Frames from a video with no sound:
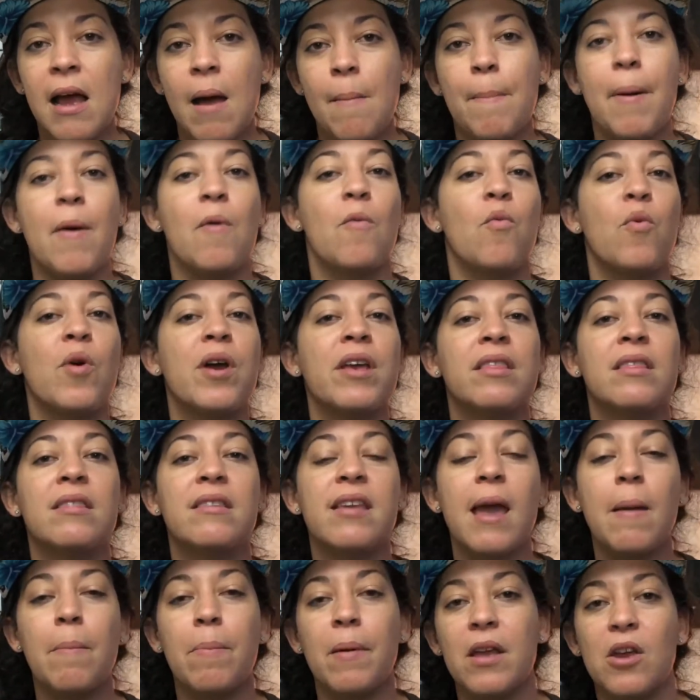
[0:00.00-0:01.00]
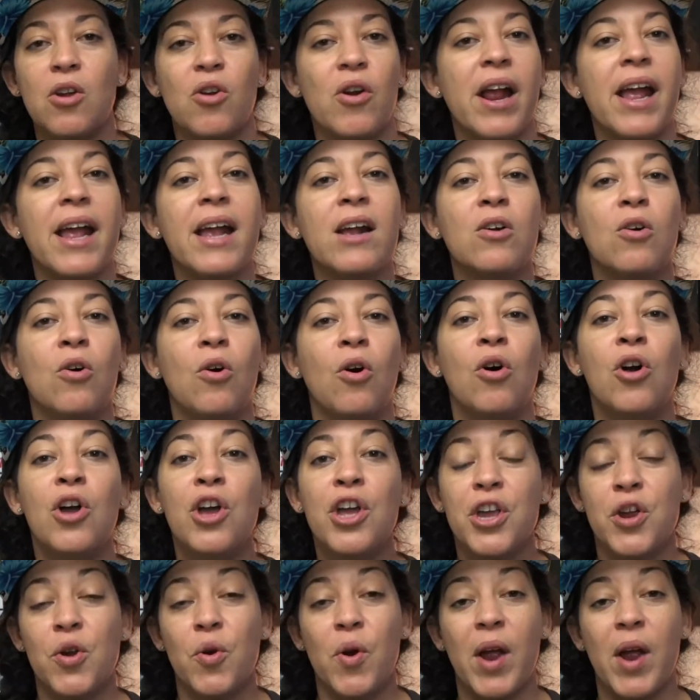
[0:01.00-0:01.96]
But with taping your ankle, you're